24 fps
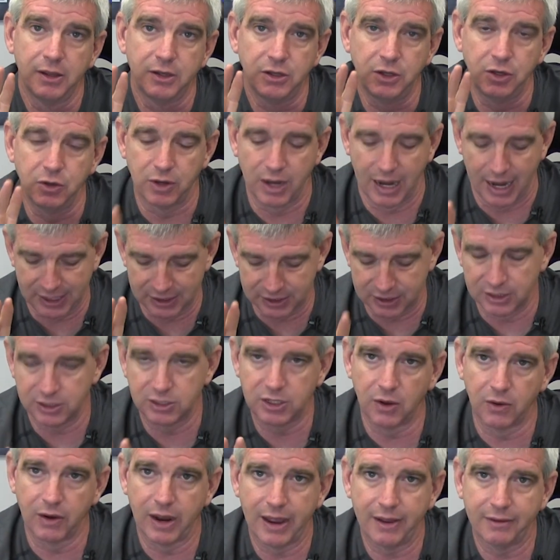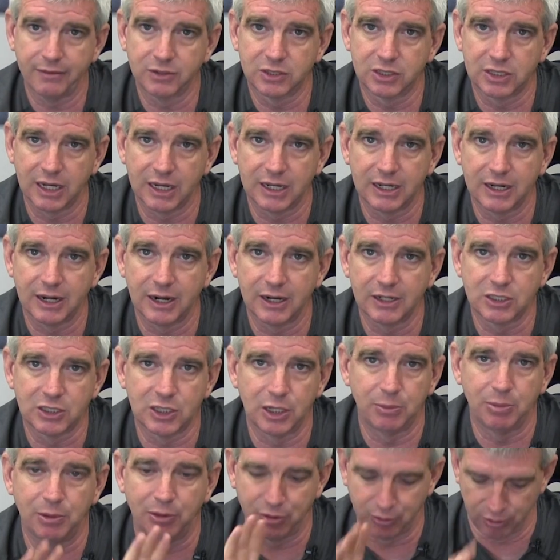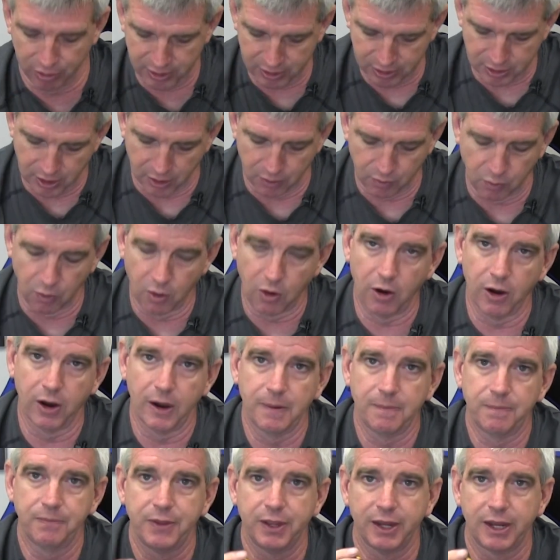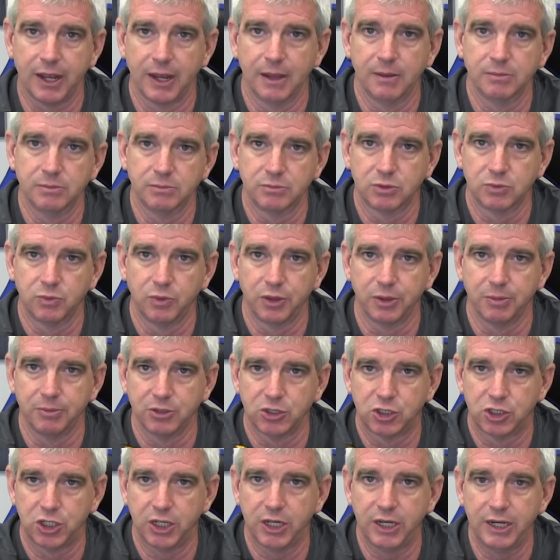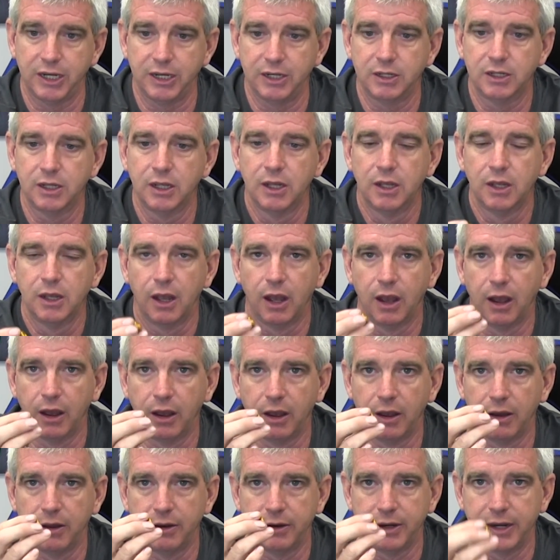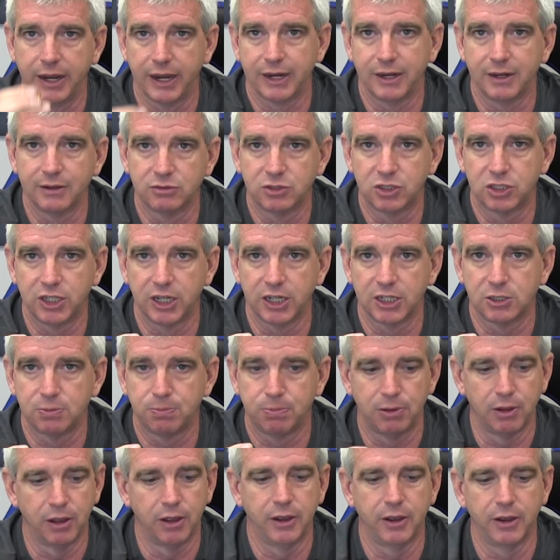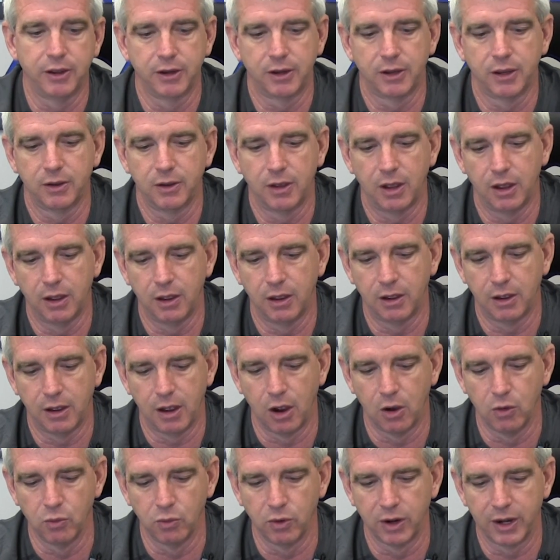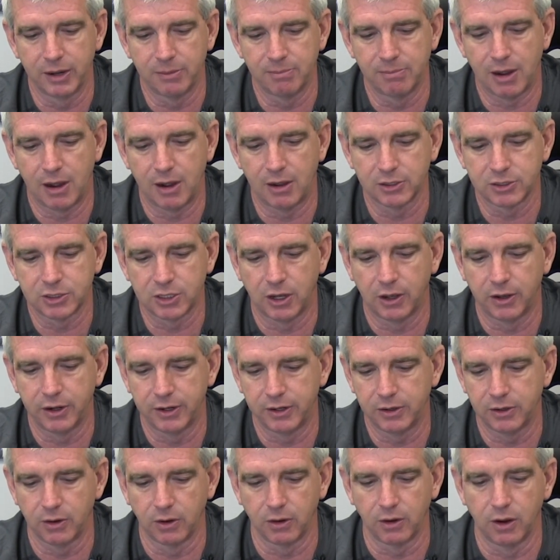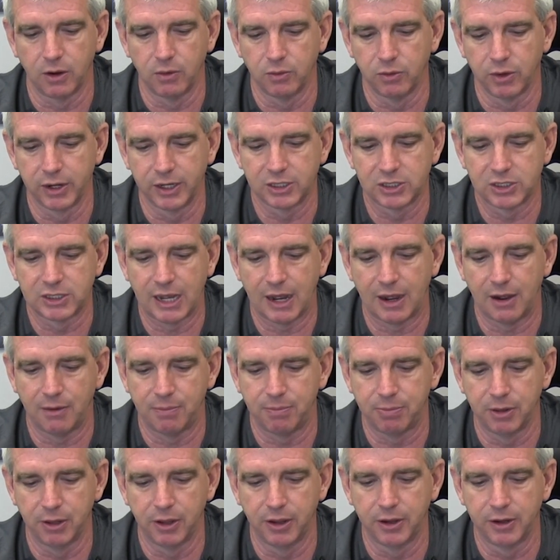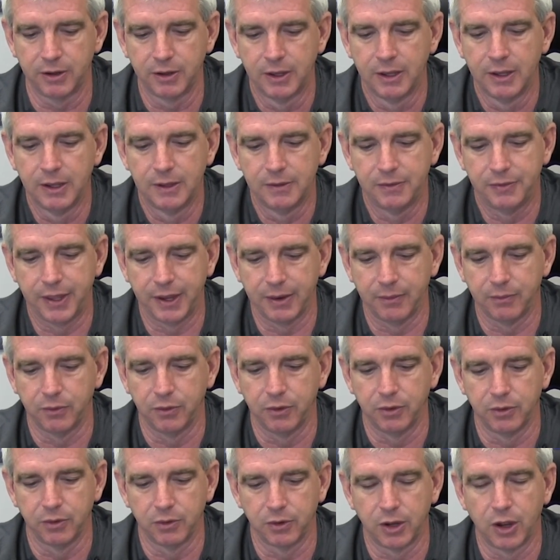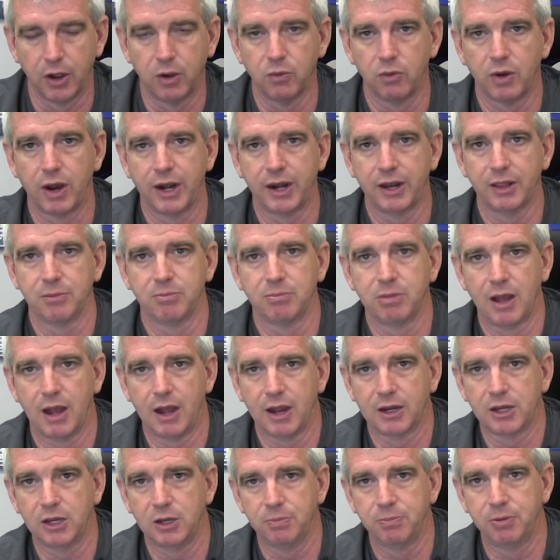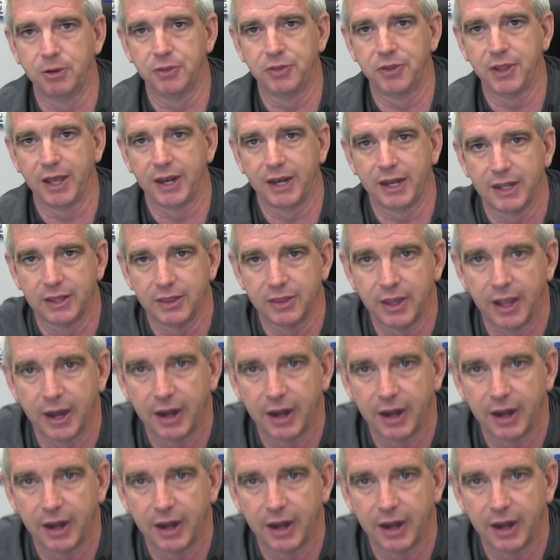you guys that don't have a secondary CP3, don't worry. That comes with a machined uh, negative six plug, uh, O-ring boss on it or O-ring style plug that will go right in the block. You put that in